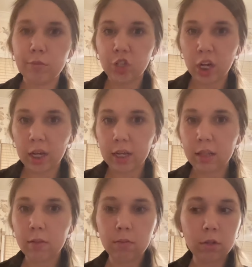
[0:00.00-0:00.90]

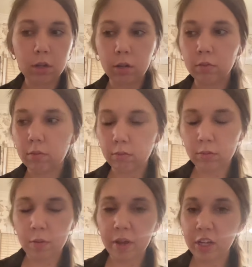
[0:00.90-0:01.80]
check,
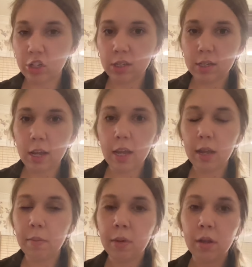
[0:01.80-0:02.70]
the patient's
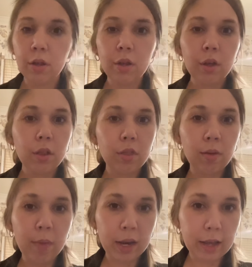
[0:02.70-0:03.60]
name, the
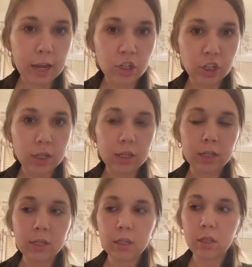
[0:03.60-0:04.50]

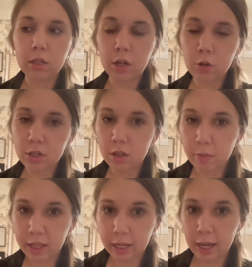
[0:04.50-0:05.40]
medication, the dose of the
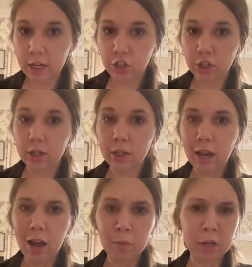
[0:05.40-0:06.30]
medication,
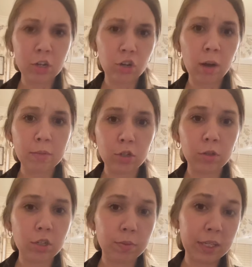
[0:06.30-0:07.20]
how many drops are
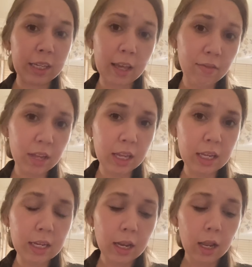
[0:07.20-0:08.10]
to be given,